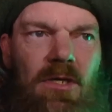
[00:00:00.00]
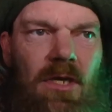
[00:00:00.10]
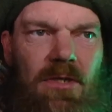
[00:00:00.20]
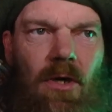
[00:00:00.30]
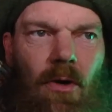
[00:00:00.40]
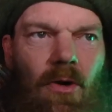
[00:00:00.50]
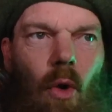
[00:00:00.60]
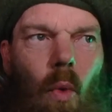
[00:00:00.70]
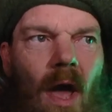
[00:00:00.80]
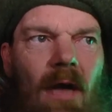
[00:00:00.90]
to turn
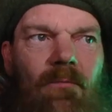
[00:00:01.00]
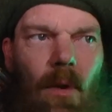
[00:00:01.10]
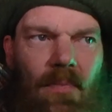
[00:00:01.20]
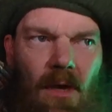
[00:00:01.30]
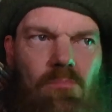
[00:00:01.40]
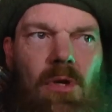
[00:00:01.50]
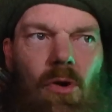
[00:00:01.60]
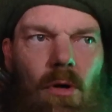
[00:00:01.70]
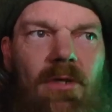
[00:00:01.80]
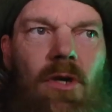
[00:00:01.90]
away from the
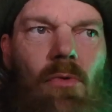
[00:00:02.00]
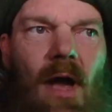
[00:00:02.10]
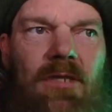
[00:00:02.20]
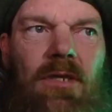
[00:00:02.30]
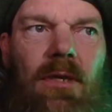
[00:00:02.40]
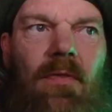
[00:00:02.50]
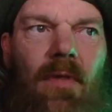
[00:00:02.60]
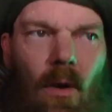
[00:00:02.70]
pure direction